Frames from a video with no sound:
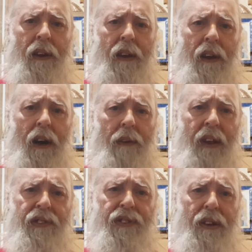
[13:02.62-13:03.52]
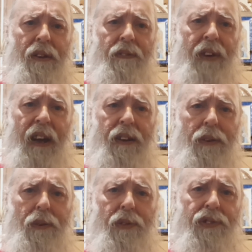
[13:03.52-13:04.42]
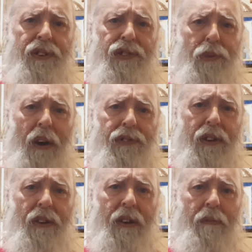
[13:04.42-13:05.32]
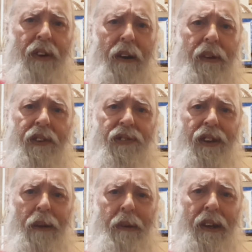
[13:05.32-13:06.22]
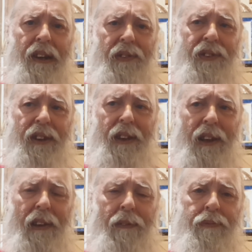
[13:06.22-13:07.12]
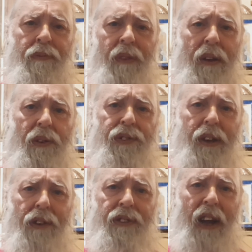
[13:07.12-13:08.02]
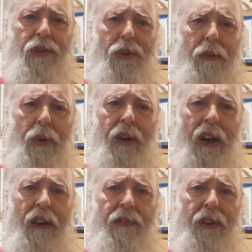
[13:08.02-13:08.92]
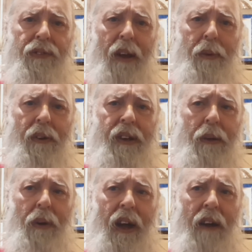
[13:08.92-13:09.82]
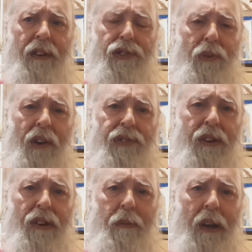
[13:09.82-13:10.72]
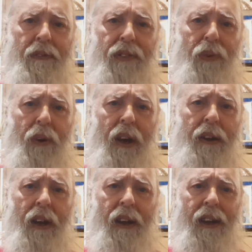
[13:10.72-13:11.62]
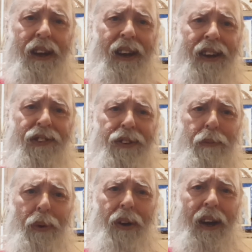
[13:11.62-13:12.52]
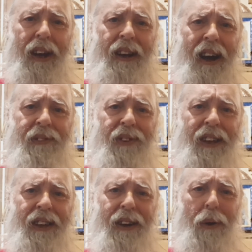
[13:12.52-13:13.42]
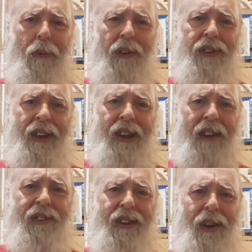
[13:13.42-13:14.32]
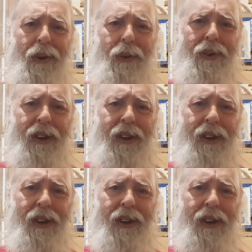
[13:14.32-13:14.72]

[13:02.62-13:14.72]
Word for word: Uh, they still, in fact, use the swastika in the Far East, in the Middle East. You'll see a statue of the Buddha, for example, and he will have a swastika in the middle of his forehead. Is the Buddha a Nazi, or was he a Nazi? No.